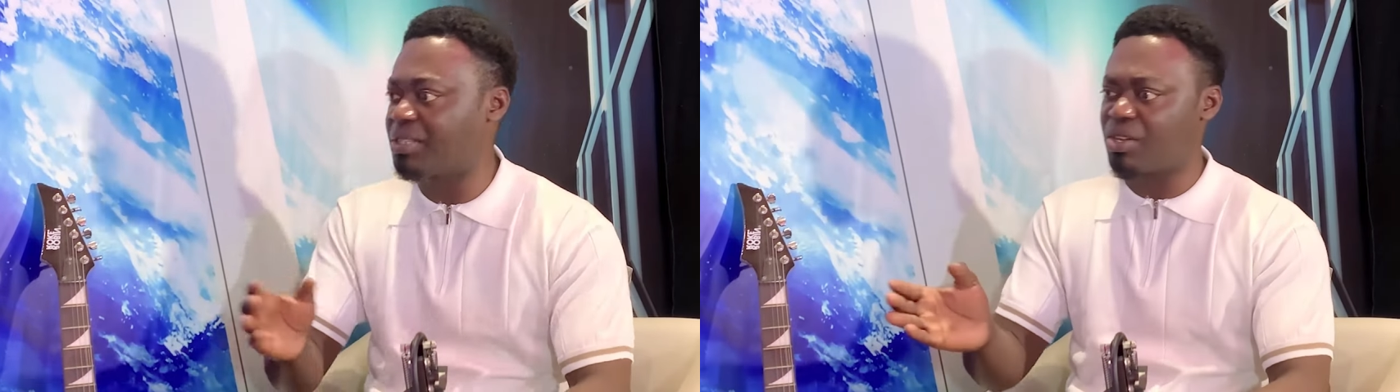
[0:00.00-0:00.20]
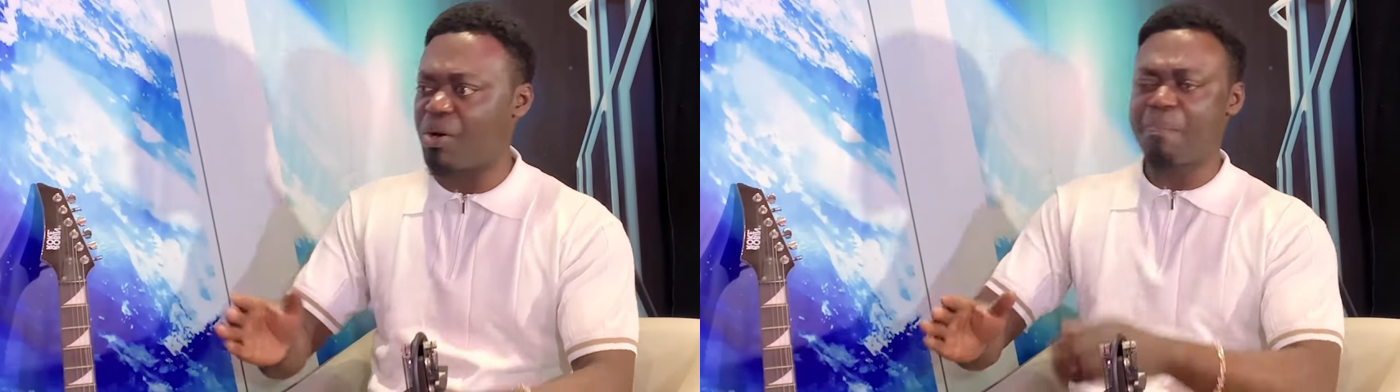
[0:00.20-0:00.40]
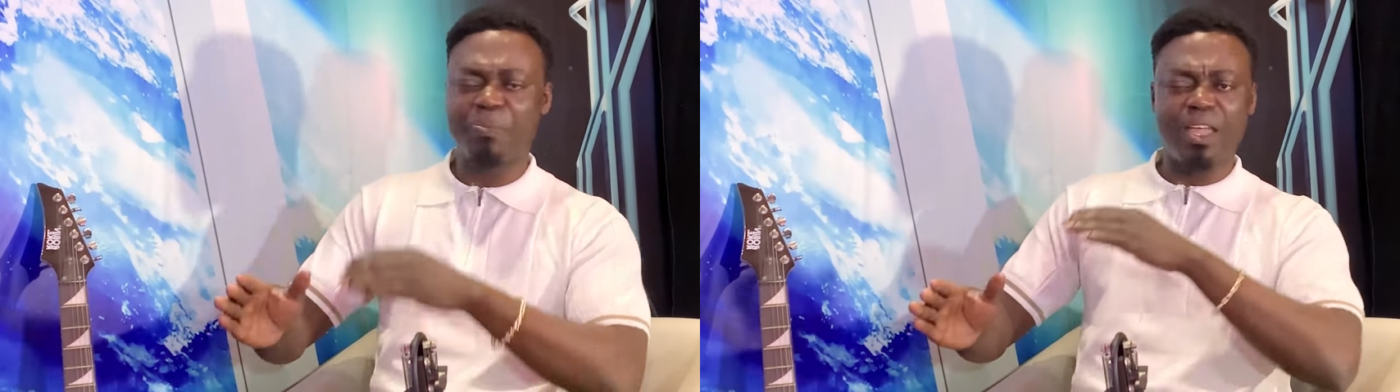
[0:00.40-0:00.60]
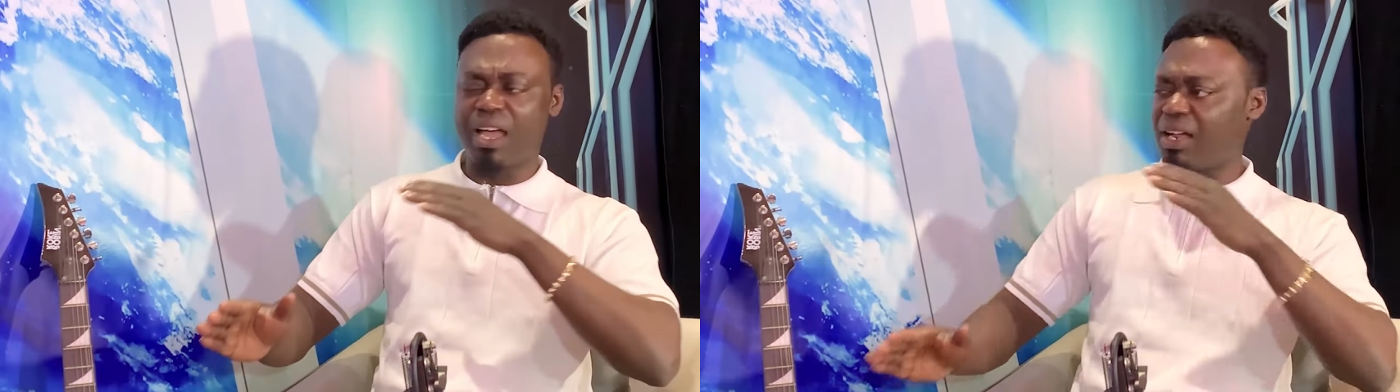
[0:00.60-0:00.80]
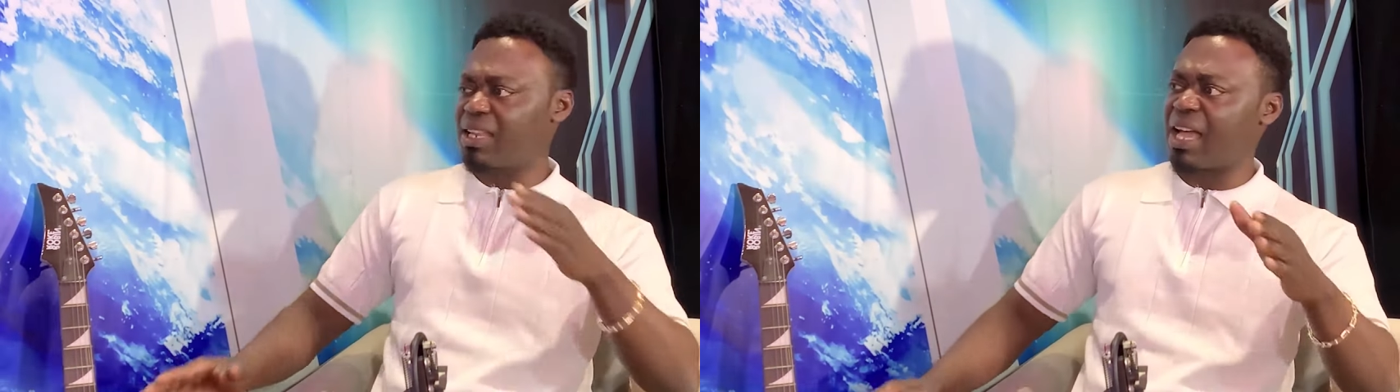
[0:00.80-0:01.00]
So,
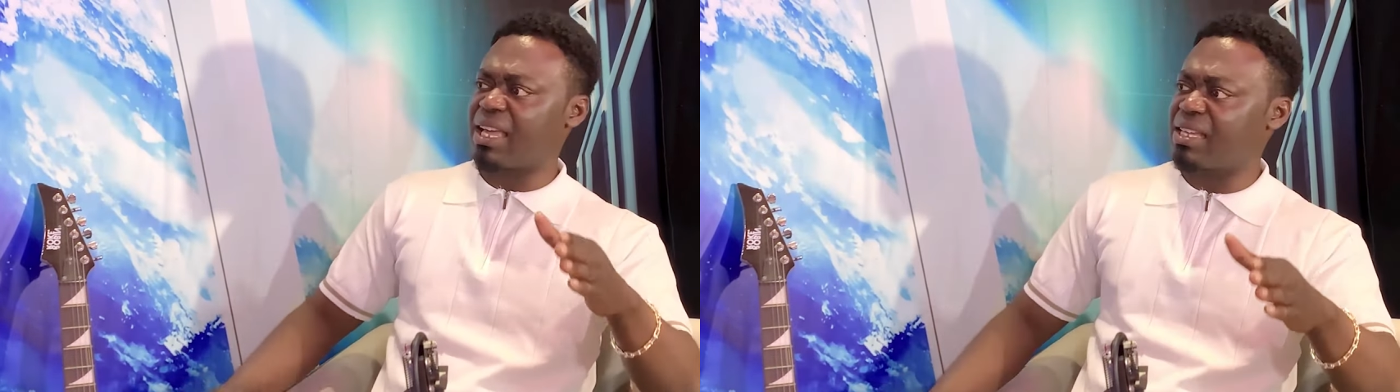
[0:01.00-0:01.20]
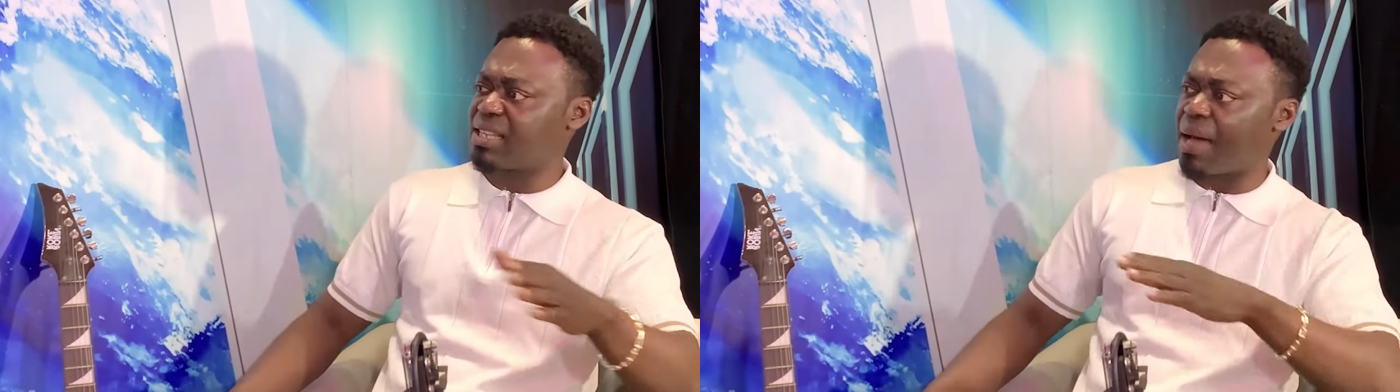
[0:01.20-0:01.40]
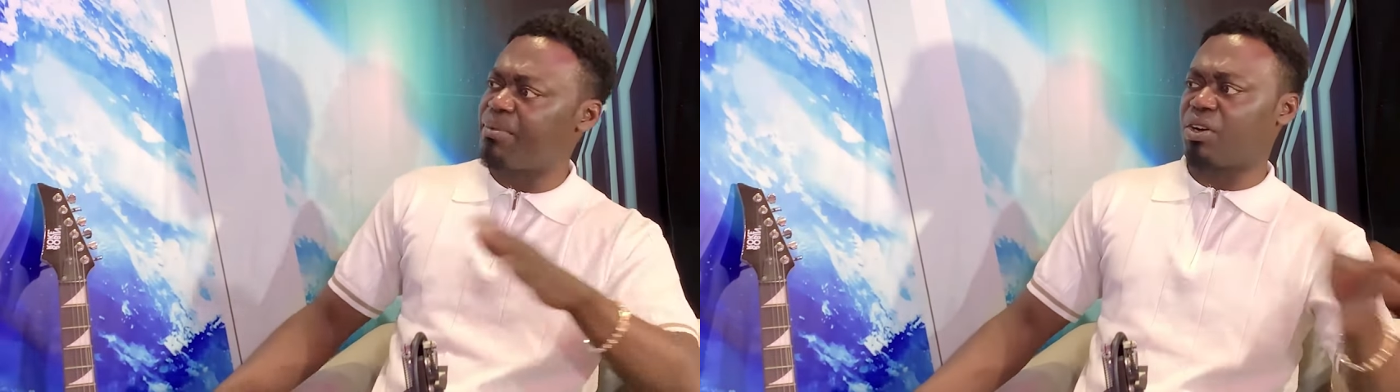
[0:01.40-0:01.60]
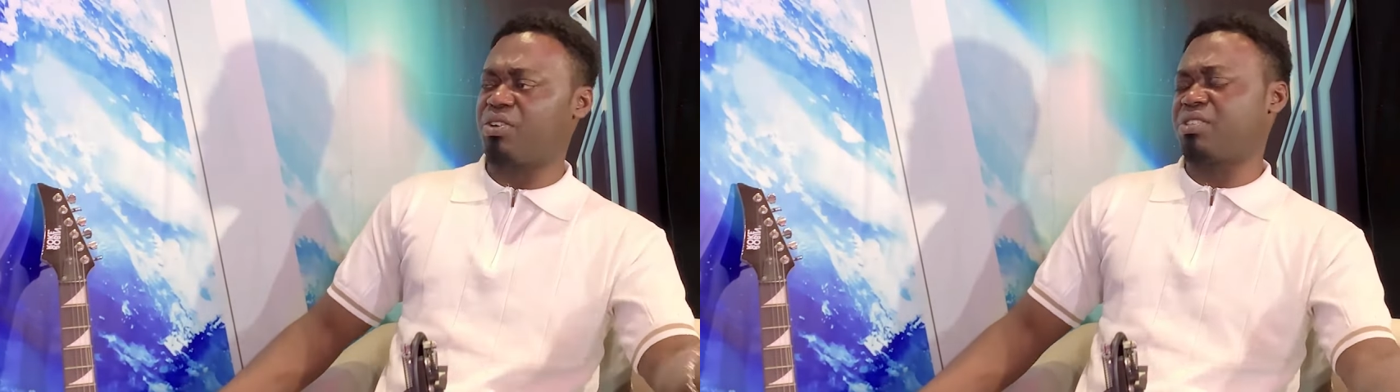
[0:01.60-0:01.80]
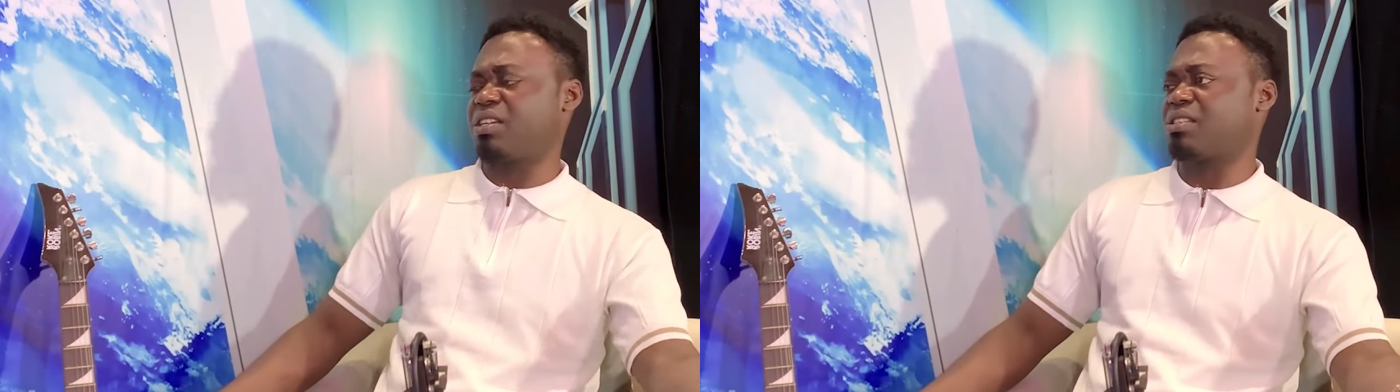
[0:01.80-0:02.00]
in that case, I'm not going to say